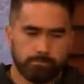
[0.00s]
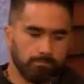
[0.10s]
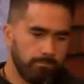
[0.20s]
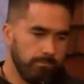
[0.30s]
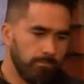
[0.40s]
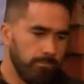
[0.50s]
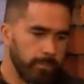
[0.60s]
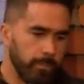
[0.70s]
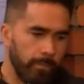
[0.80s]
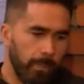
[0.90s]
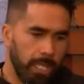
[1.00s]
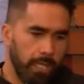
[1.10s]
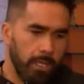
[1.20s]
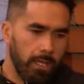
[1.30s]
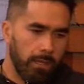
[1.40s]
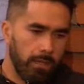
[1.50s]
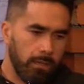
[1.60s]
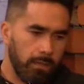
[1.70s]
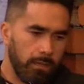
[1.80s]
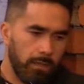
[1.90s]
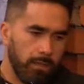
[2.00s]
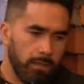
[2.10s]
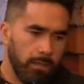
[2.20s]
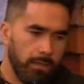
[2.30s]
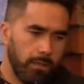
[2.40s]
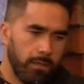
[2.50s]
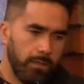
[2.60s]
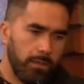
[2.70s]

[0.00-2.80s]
Nothing is said.